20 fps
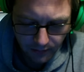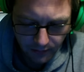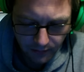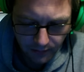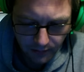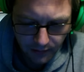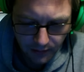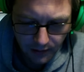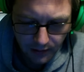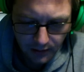
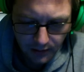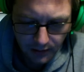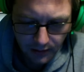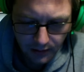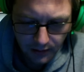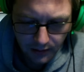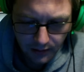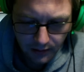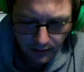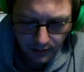
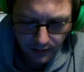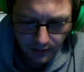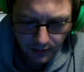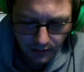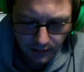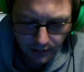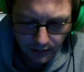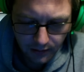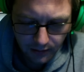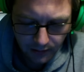
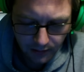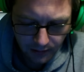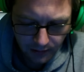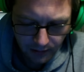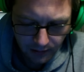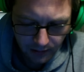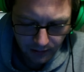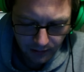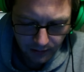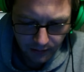
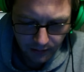No one is speaking in this clip.